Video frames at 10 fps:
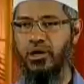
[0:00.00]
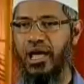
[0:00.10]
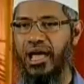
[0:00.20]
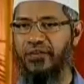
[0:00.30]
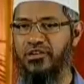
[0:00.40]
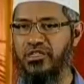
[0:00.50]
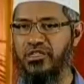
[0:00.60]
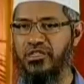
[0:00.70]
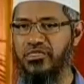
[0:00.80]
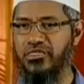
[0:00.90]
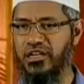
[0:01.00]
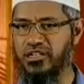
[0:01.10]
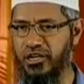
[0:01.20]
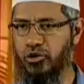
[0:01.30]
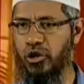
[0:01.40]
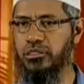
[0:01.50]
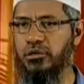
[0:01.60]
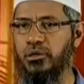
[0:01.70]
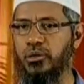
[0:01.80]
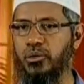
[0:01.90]
having sexual intercourse
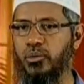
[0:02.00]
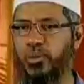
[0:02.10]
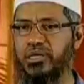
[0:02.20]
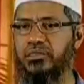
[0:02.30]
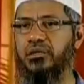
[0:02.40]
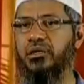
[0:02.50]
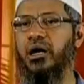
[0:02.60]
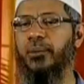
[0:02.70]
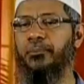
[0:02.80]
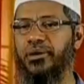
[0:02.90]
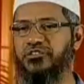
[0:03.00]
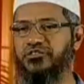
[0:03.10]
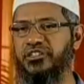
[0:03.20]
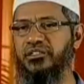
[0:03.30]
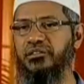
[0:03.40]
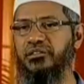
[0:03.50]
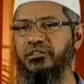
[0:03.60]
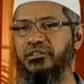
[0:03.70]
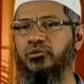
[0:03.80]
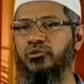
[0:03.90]
with a person
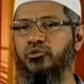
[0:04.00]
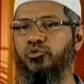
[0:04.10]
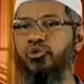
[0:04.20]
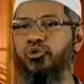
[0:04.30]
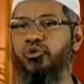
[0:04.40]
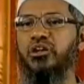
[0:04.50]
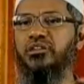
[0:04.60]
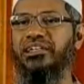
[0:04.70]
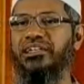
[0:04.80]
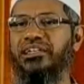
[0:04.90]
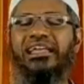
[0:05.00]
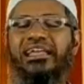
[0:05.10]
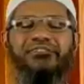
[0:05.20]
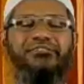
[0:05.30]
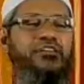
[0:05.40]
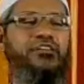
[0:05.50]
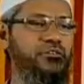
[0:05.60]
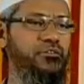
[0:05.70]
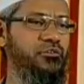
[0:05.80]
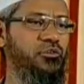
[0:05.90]
who is not the legal wife
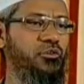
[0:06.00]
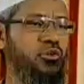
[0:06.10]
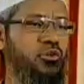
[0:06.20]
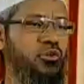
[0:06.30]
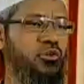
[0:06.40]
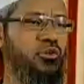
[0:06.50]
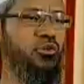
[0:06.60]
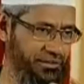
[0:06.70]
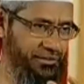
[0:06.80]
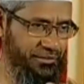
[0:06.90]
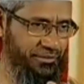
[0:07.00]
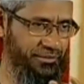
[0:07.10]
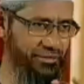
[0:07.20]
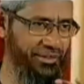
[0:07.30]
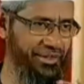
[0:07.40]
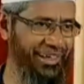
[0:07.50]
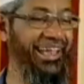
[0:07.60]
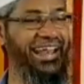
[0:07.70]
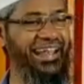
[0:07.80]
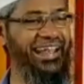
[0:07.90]
or husband. In
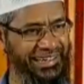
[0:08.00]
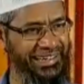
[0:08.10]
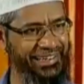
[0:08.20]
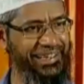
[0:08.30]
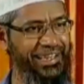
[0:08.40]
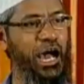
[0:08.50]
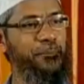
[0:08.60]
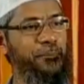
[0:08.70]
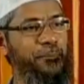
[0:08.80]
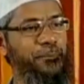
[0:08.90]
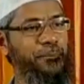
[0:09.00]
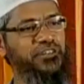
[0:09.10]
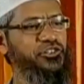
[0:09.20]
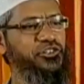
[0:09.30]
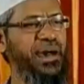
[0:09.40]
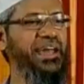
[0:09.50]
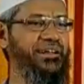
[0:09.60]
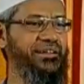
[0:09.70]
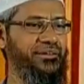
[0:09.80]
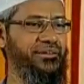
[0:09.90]
adultery, a person who is married,
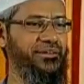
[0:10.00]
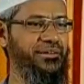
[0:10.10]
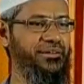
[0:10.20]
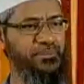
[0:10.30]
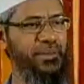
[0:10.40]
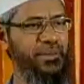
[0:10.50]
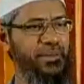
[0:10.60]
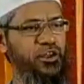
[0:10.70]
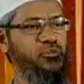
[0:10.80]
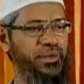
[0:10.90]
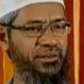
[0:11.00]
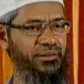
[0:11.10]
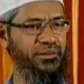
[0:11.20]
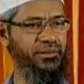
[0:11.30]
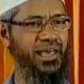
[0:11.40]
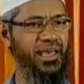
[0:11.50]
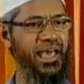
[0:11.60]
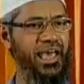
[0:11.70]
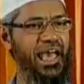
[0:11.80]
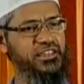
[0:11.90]
whether man or woman,
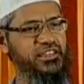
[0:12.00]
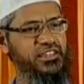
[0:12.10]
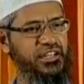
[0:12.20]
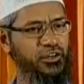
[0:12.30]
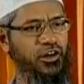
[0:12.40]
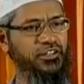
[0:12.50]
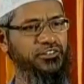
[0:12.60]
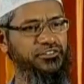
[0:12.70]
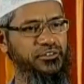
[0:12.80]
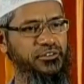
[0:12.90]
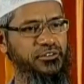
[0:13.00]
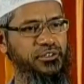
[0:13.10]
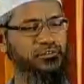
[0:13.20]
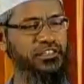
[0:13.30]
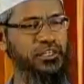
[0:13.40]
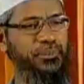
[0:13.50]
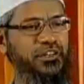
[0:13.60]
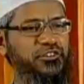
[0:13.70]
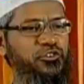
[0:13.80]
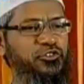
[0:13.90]
has a sexual intercourse with a
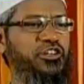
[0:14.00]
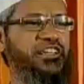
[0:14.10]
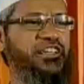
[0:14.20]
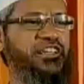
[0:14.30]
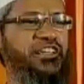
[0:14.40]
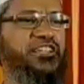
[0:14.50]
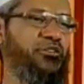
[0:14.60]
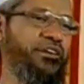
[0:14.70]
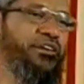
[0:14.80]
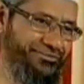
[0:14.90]
person who is not the husband or wife.